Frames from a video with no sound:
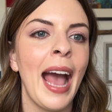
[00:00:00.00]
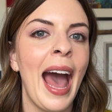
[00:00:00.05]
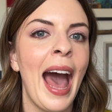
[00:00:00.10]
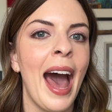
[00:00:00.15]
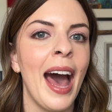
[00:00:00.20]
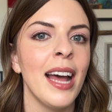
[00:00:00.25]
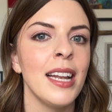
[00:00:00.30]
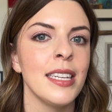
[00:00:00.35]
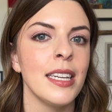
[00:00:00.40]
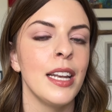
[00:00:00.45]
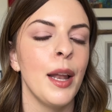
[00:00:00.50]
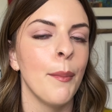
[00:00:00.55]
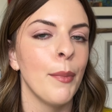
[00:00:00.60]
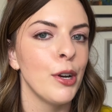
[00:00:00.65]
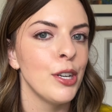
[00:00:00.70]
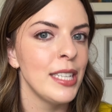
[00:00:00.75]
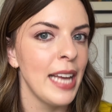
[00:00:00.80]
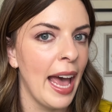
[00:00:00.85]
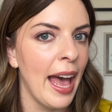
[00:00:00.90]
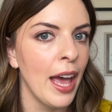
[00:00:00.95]
at
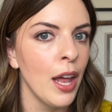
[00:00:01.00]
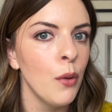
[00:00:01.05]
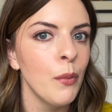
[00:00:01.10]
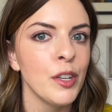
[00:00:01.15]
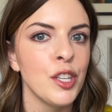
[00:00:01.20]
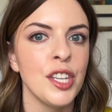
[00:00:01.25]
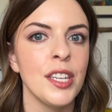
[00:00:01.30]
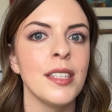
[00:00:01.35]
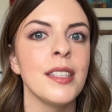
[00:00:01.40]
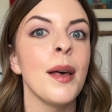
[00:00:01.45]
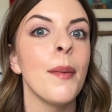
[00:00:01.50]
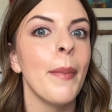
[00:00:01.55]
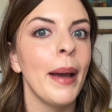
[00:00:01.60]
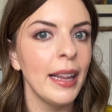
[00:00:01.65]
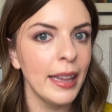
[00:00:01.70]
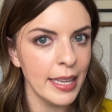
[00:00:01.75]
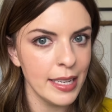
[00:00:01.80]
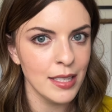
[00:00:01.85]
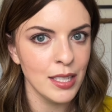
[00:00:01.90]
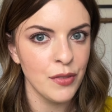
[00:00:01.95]
number 10, which is my
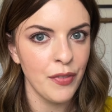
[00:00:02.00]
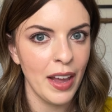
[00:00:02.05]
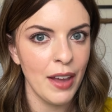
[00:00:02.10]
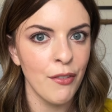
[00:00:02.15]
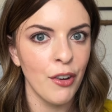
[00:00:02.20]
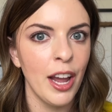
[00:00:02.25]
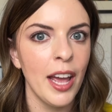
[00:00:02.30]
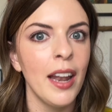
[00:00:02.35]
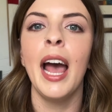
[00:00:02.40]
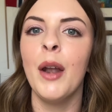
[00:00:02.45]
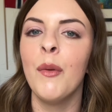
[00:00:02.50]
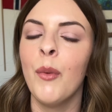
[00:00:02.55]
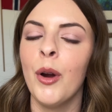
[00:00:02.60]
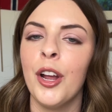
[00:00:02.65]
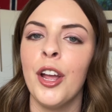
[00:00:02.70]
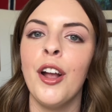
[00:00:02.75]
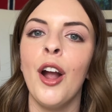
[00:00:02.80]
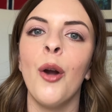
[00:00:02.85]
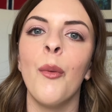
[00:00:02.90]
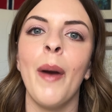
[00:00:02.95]
least favorite, and
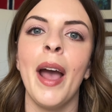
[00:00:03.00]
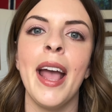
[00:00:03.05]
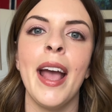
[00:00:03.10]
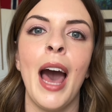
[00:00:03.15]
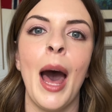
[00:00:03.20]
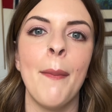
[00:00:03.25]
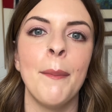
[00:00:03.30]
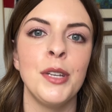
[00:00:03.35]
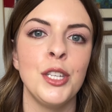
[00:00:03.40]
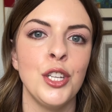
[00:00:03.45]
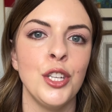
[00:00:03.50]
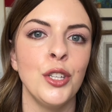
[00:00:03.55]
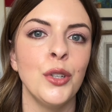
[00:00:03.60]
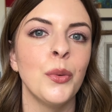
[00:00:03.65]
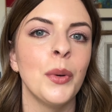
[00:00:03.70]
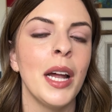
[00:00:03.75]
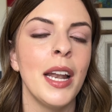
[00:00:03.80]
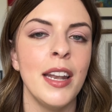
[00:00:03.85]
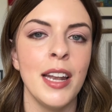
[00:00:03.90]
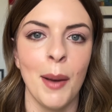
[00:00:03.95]
working our way up
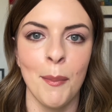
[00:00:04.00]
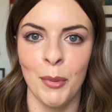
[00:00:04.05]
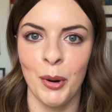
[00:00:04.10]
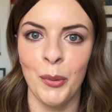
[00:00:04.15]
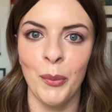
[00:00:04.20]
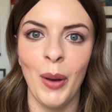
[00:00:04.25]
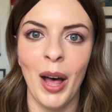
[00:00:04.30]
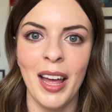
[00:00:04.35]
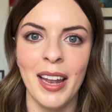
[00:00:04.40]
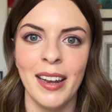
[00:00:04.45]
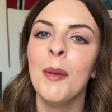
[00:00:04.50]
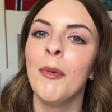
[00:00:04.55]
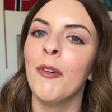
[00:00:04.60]
to number 1.